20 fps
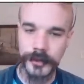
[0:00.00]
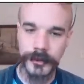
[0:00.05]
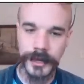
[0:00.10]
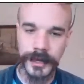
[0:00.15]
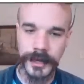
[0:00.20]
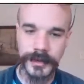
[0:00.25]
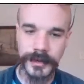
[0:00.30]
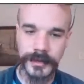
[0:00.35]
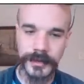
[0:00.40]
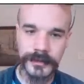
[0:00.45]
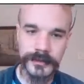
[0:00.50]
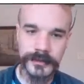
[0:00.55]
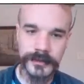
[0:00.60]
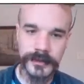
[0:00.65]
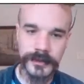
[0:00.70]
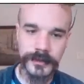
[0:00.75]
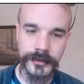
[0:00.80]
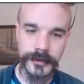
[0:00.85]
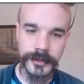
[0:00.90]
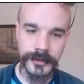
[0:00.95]
go ahead and
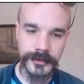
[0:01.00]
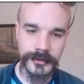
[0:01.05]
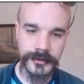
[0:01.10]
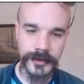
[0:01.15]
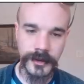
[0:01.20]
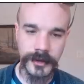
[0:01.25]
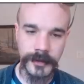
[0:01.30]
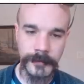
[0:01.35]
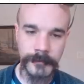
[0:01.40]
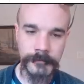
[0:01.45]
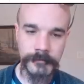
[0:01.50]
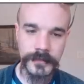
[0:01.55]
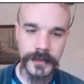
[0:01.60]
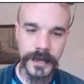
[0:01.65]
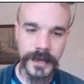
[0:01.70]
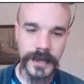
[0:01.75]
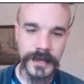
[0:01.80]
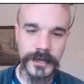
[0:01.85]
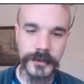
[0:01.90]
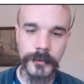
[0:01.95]
install this uh,
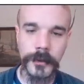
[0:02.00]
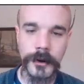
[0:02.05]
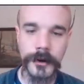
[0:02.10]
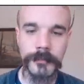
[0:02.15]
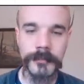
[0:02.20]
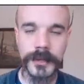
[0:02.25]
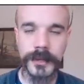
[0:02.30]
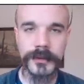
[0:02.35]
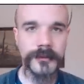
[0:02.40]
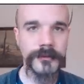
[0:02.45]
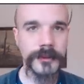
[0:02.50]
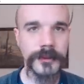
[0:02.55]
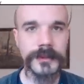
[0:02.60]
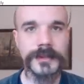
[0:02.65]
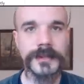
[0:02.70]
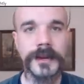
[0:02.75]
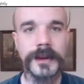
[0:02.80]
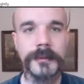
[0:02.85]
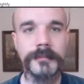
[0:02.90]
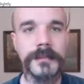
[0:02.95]
AUR build for
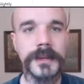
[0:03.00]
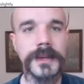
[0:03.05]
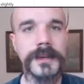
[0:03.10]
the time